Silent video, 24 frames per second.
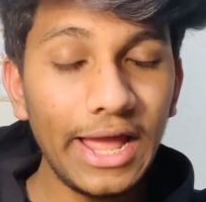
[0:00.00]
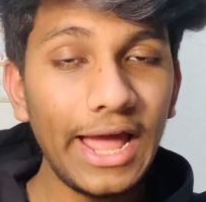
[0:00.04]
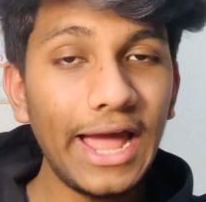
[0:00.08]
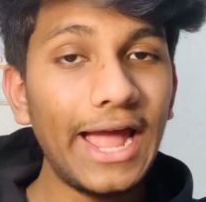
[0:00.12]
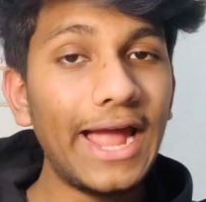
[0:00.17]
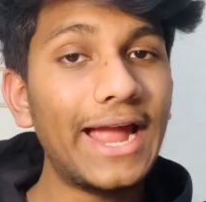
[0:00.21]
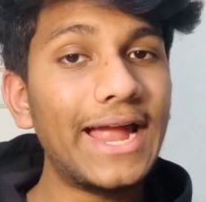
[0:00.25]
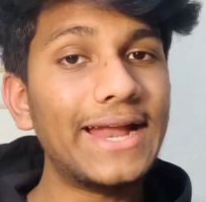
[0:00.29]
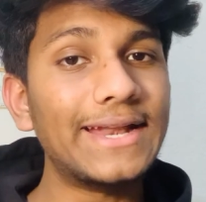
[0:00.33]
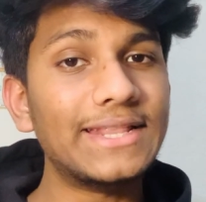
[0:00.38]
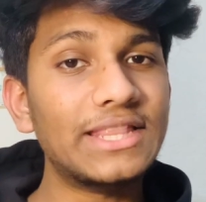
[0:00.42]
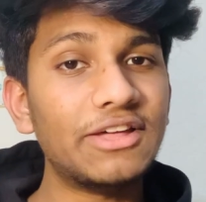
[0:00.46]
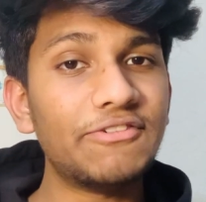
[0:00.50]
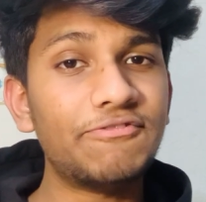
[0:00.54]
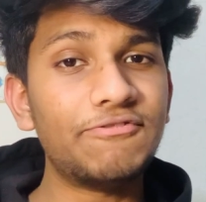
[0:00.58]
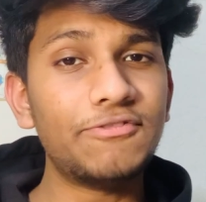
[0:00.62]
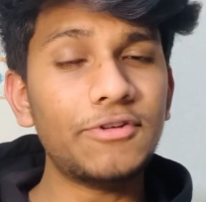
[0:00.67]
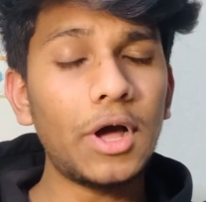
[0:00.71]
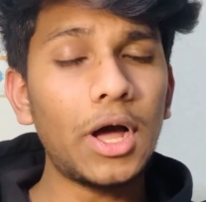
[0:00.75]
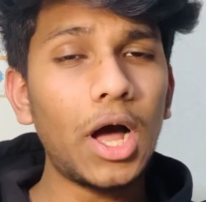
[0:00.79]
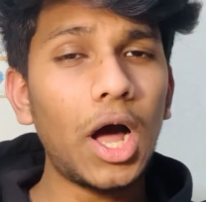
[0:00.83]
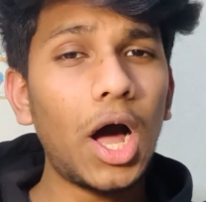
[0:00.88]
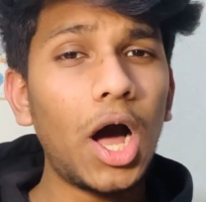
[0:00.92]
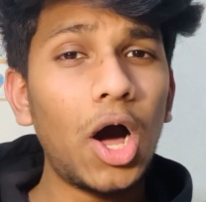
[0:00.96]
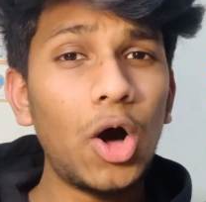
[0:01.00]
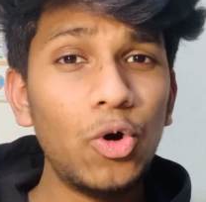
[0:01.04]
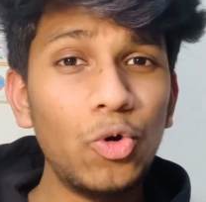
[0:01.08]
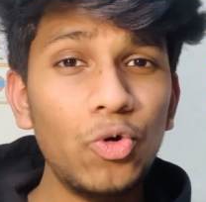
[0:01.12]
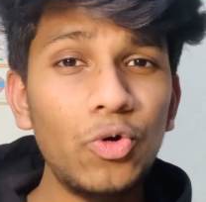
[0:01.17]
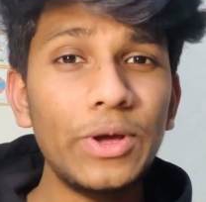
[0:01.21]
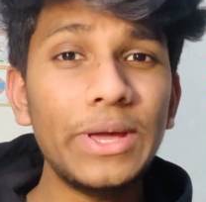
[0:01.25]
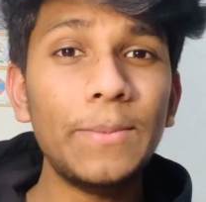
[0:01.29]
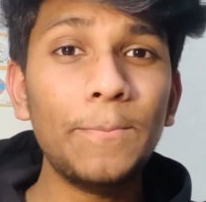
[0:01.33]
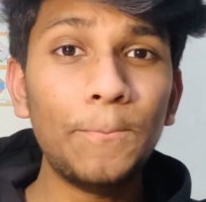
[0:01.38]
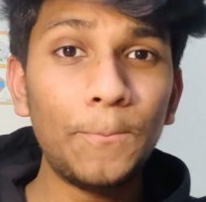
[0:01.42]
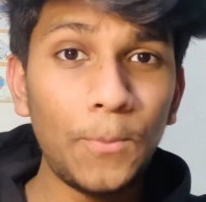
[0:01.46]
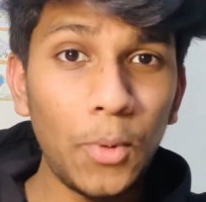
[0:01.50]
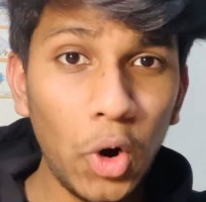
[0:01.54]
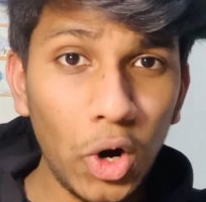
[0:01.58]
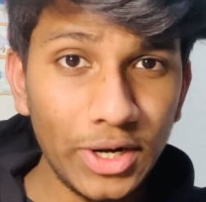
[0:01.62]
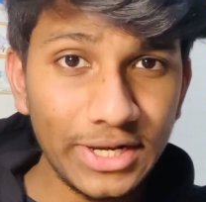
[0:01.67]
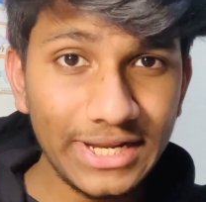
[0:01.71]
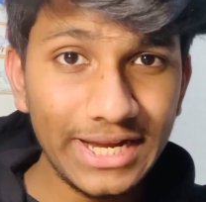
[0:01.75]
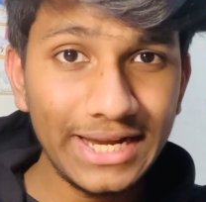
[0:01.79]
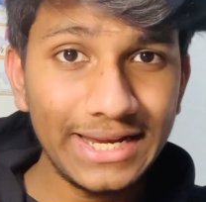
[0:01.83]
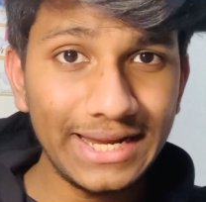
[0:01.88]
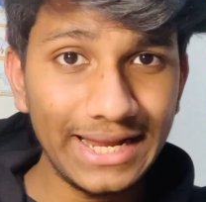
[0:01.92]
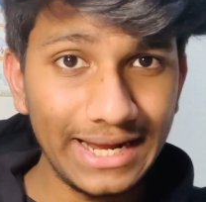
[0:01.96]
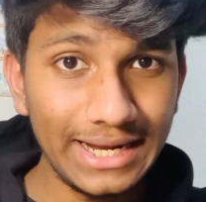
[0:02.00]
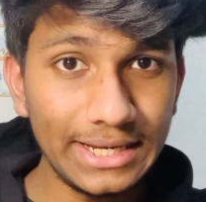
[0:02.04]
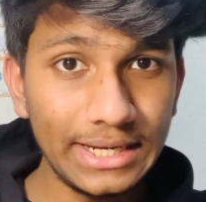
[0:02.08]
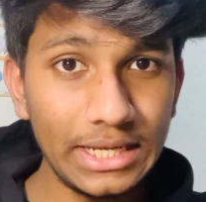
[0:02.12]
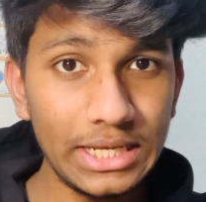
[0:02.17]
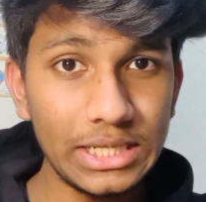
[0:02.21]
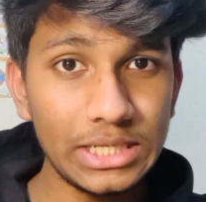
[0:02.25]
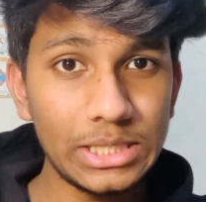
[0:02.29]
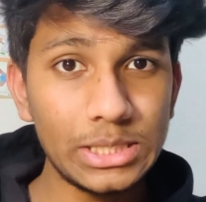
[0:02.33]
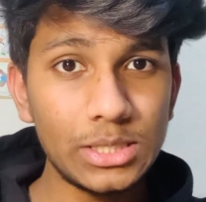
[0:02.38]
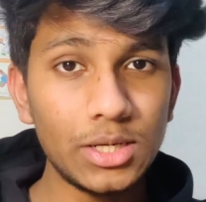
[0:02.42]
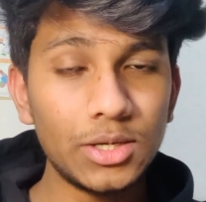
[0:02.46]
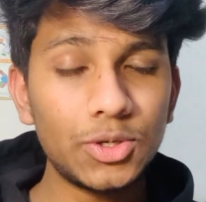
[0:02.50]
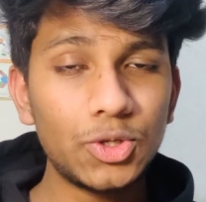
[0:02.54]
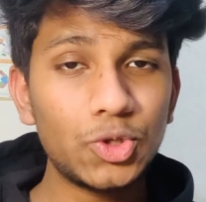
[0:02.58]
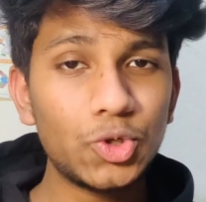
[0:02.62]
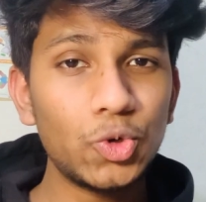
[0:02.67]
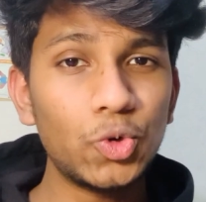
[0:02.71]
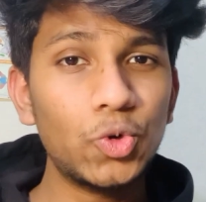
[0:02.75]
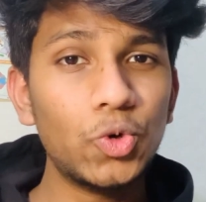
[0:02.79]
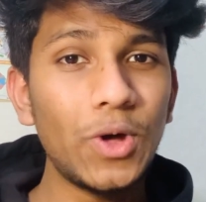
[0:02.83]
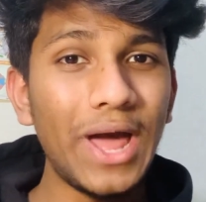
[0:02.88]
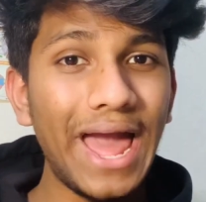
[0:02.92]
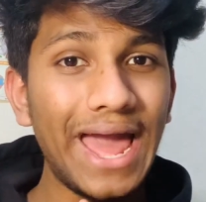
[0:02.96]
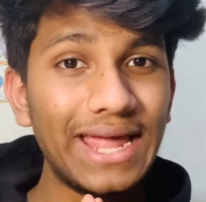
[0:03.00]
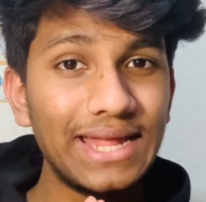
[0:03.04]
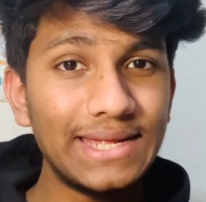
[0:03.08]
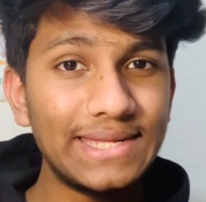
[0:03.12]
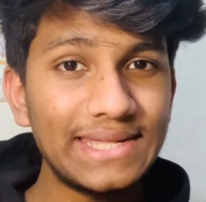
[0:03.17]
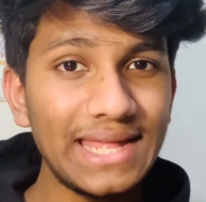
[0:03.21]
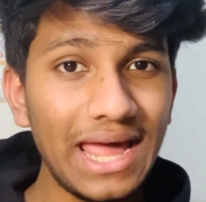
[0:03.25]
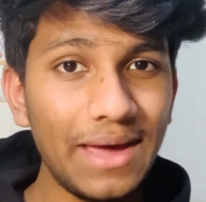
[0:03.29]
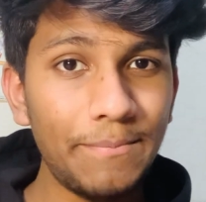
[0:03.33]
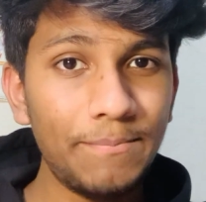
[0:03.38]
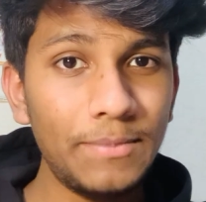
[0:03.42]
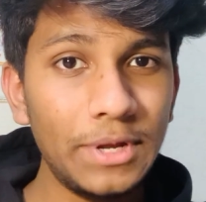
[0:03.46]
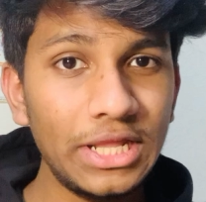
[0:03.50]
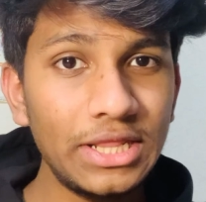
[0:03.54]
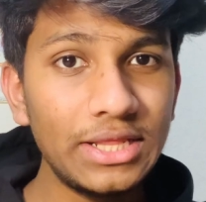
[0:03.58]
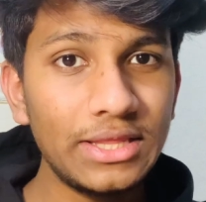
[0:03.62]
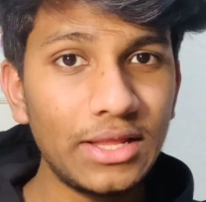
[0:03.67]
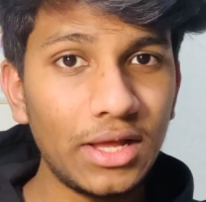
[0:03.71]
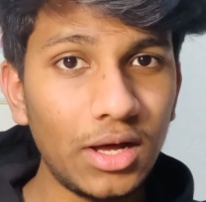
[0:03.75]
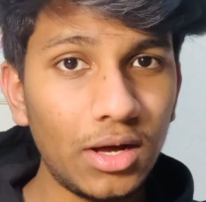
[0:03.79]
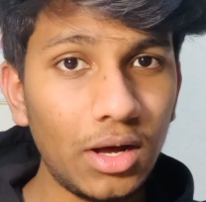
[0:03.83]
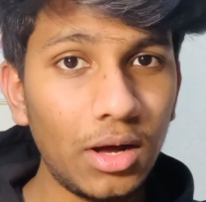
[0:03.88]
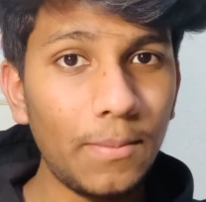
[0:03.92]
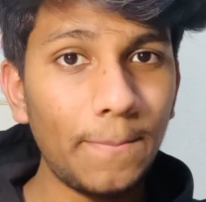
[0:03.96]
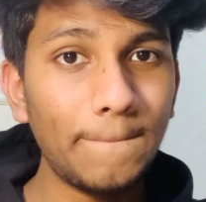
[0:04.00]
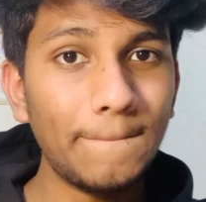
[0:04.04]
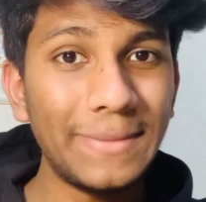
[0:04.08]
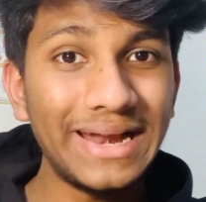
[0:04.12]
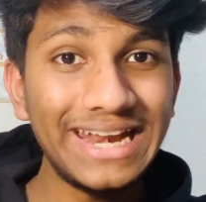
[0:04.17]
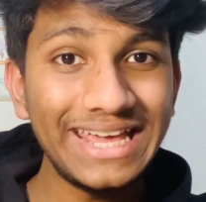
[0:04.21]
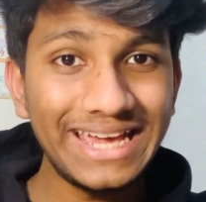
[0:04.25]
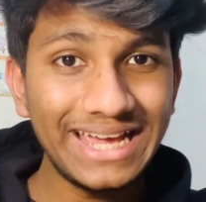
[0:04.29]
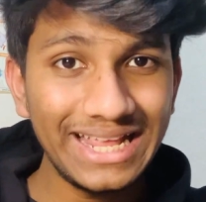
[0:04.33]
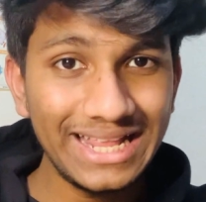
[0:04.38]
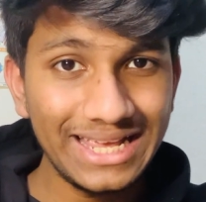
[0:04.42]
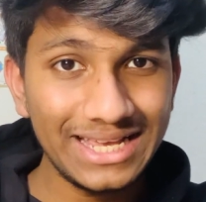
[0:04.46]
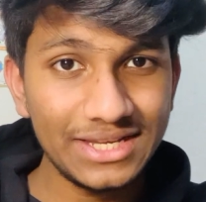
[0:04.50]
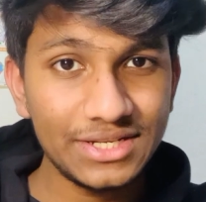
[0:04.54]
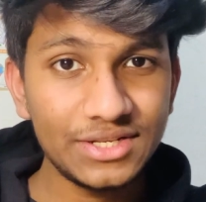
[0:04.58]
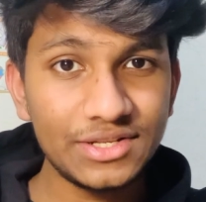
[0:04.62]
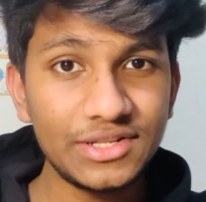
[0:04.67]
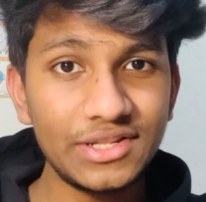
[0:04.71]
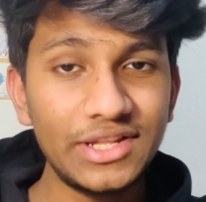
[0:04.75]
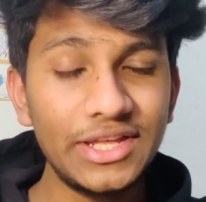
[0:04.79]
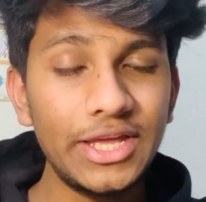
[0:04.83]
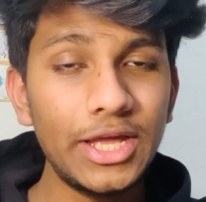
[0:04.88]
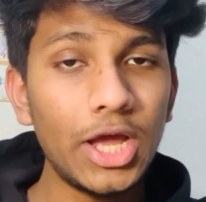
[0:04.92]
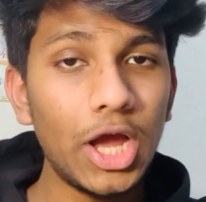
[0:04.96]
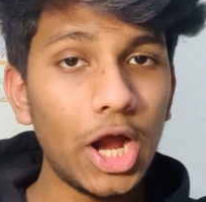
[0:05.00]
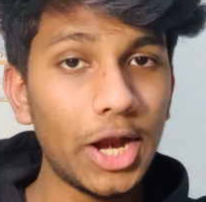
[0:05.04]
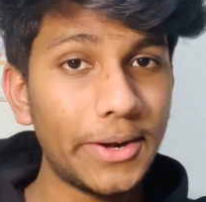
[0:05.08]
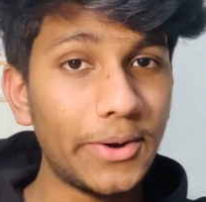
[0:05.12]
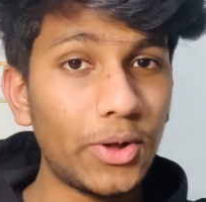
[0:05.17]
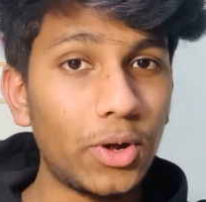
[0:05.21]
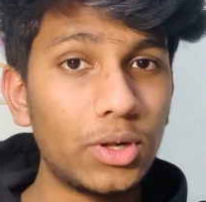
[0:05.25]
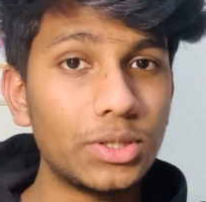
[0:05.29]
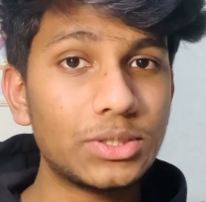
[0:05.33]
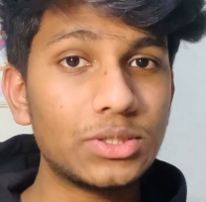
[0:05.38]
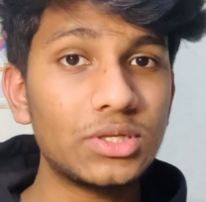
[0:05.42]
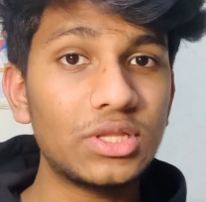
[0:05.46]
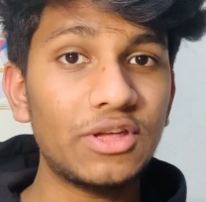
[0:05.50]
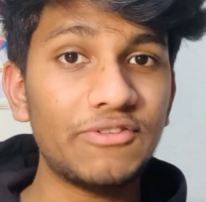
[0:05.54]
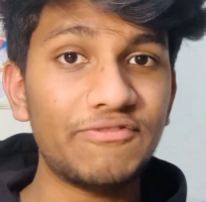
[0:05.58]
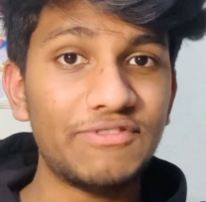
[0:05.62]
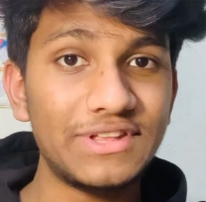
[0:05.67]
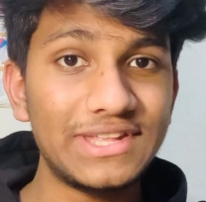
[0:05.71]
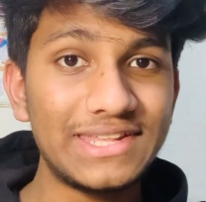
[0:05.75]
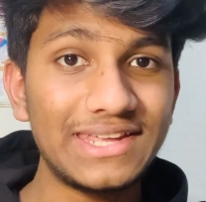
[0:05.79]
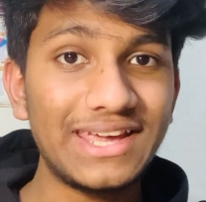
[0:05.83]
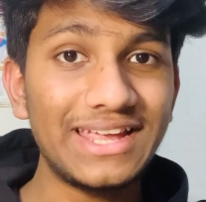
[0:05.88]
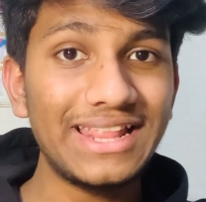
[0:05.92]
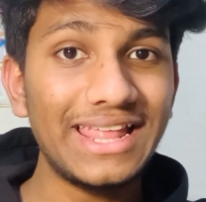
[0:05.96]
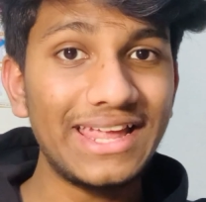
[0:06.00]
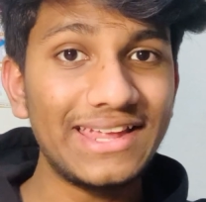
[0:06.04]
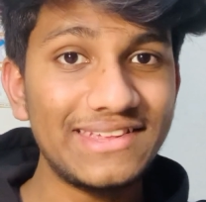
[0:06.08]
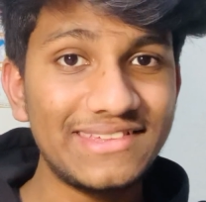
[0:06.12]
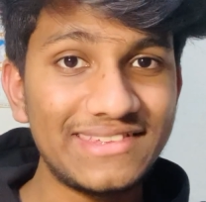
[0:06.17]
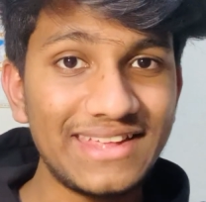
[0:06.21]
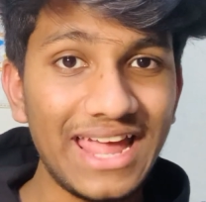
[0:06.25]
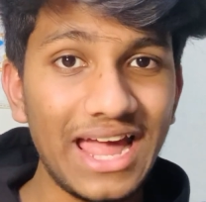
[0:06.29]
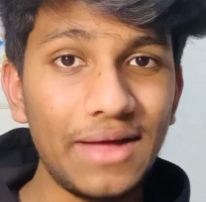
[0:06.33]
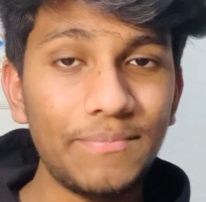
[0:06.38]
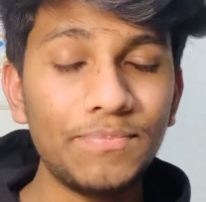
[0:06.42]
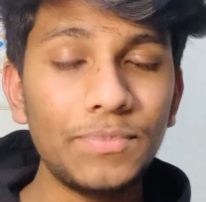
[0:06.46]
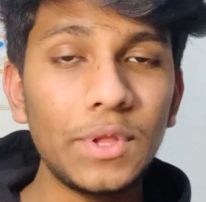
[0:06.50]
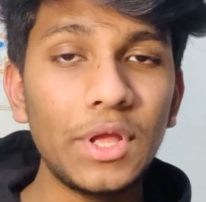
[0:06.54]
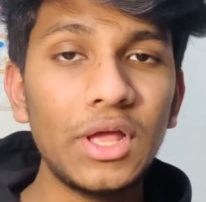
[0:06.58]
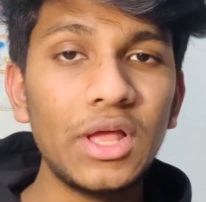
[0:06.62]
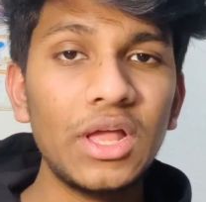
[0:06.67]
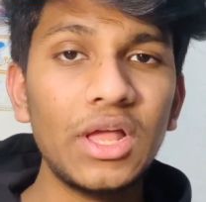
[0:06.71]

and how important it is to examine the medical history and also the physical exam